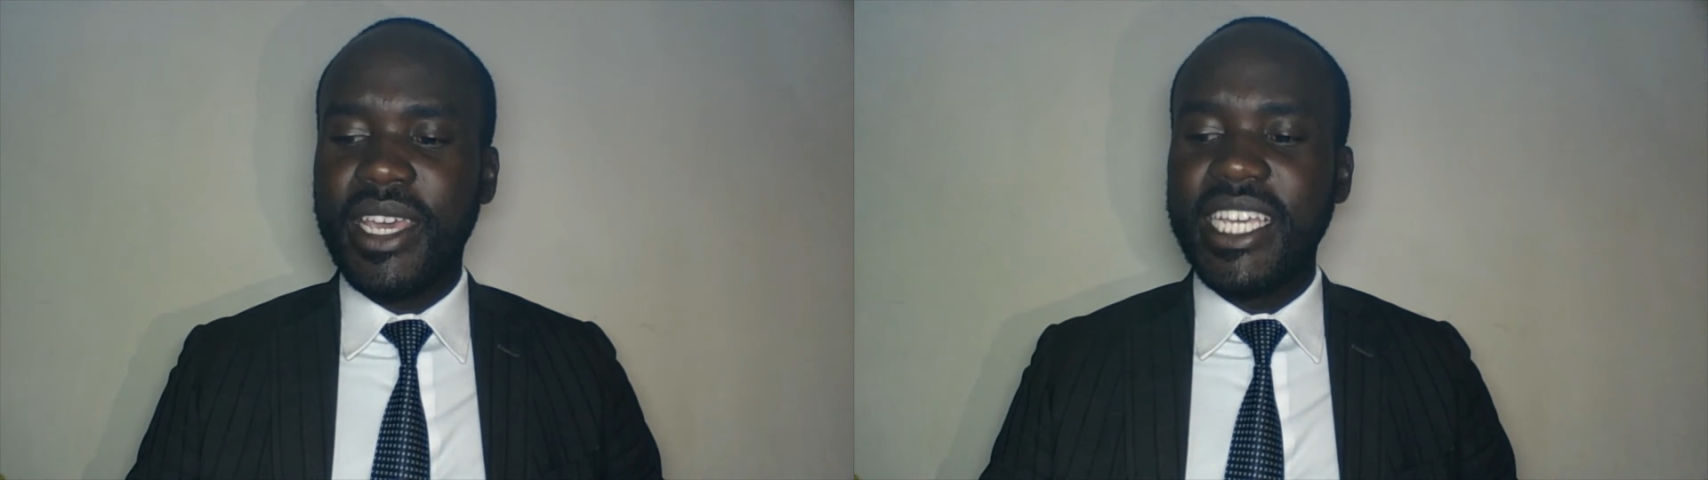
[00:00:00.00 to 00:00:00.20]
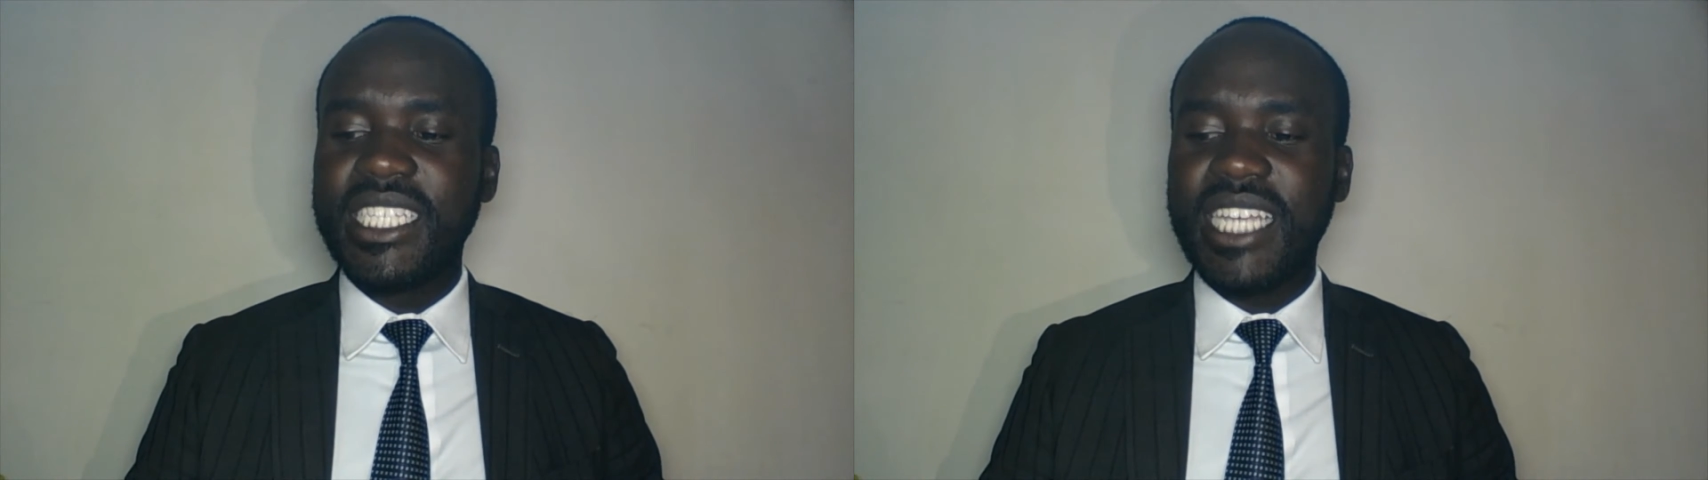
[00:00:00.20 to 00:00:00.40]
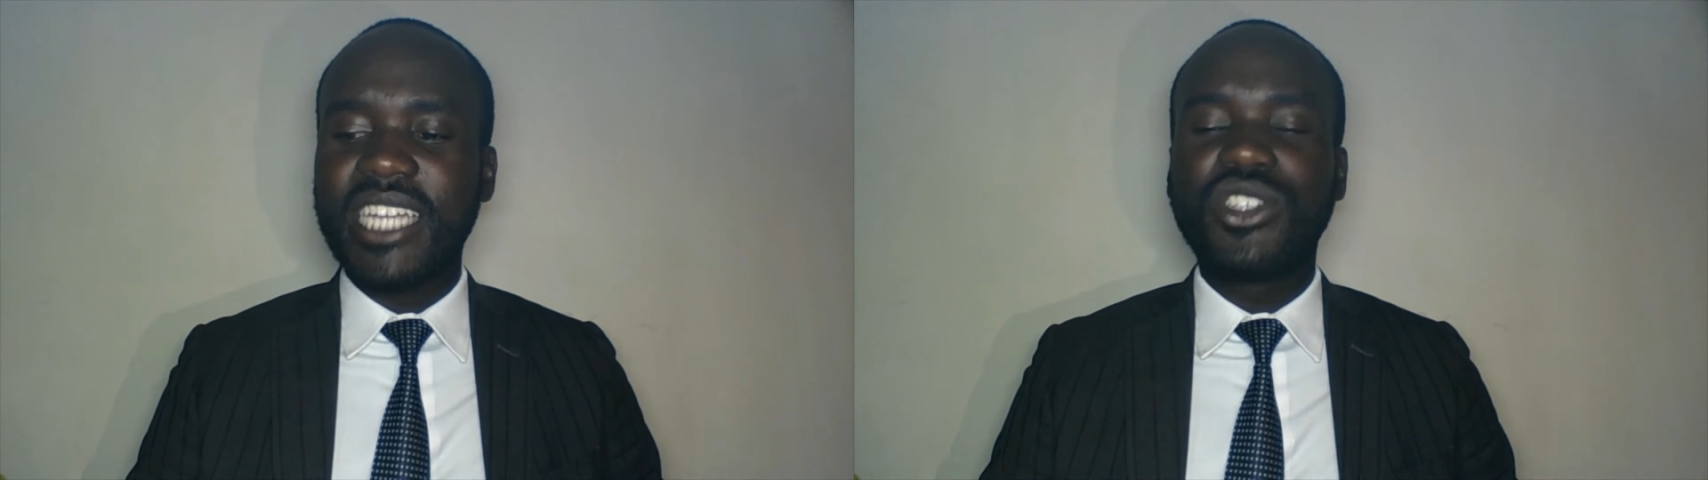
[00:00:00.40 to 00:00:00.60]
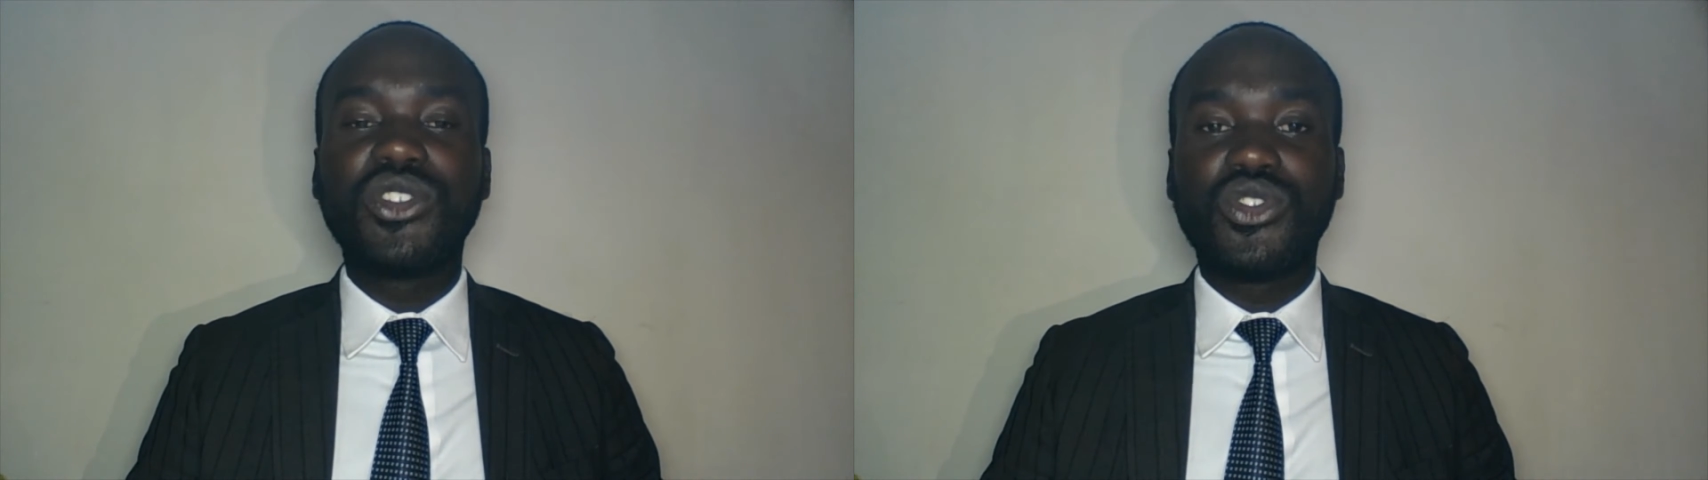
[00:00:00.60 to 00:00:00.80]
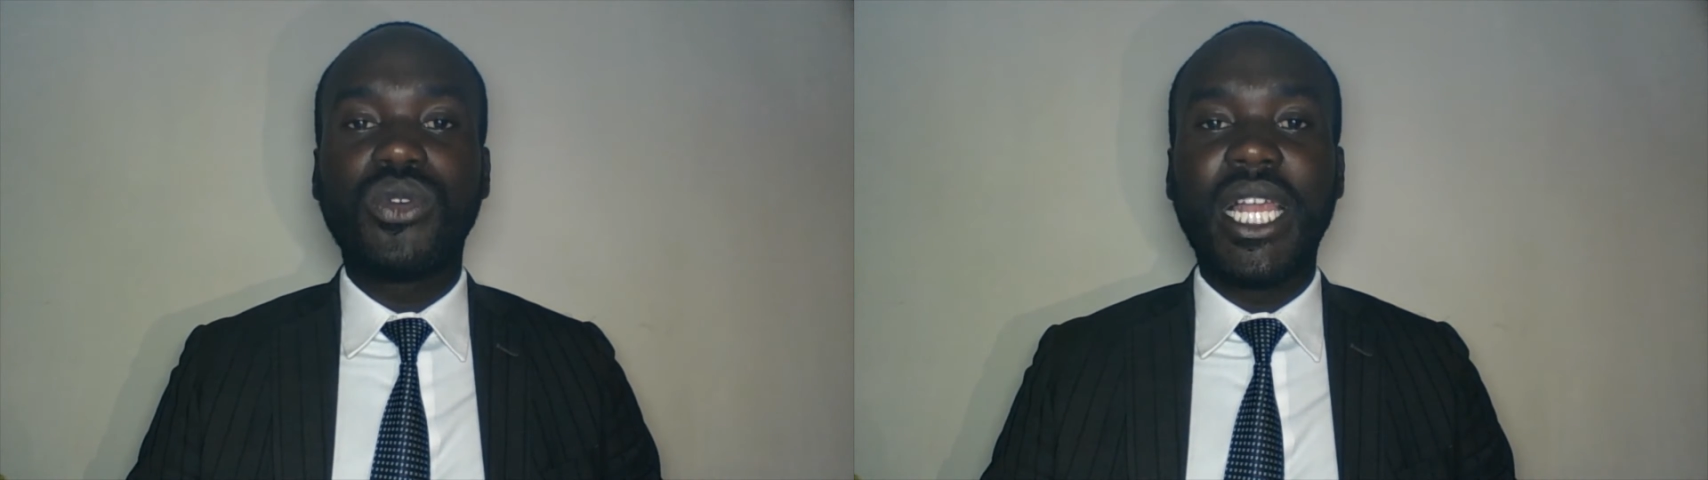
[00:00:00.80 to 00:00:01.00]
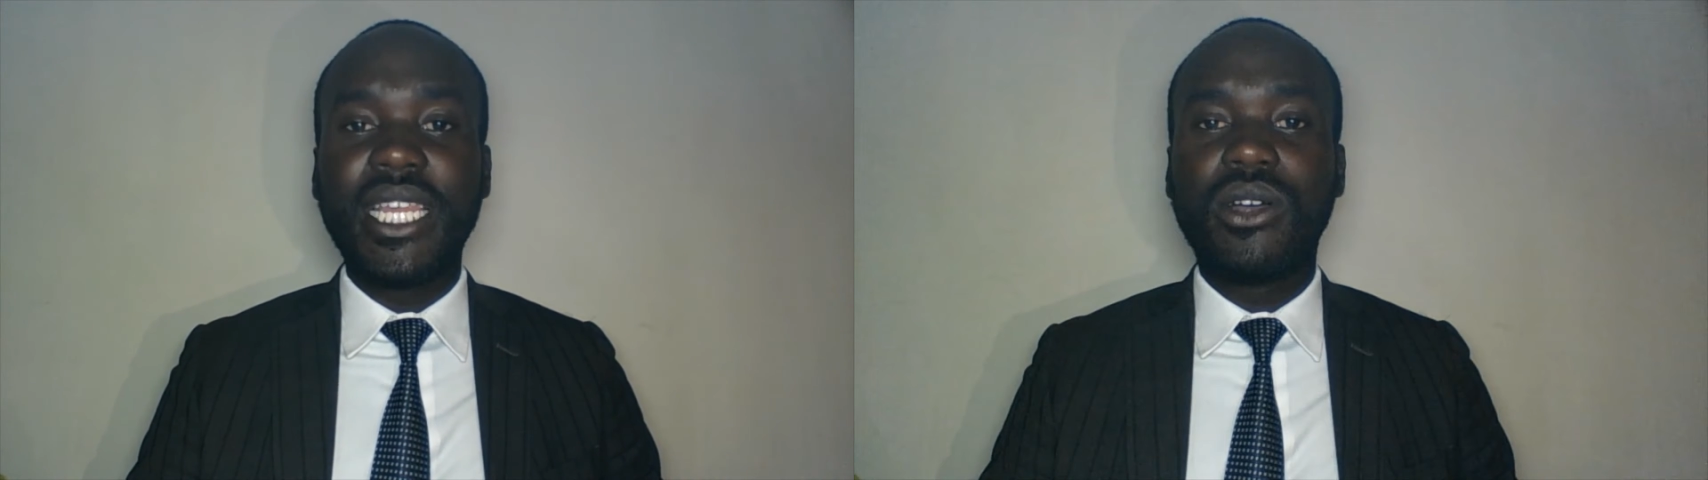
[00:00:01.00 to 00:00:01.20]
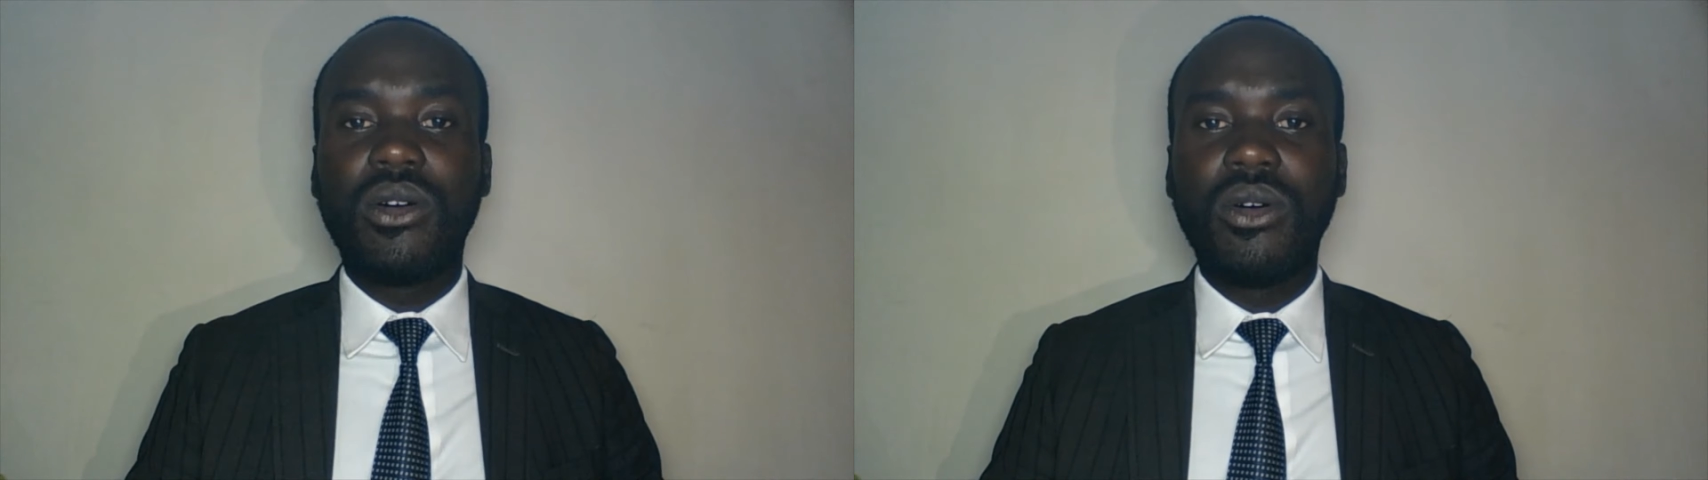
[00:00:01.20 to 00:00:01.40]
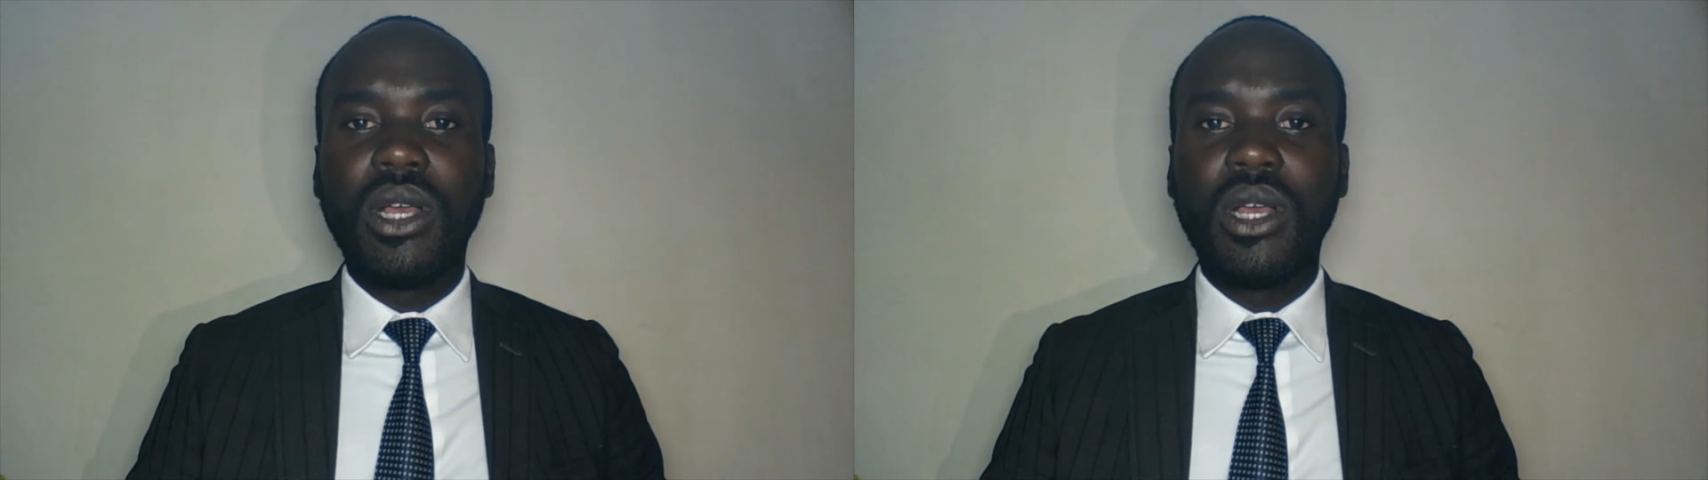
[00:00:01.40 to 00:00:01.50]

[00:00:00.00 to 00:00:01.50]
His actions were legal.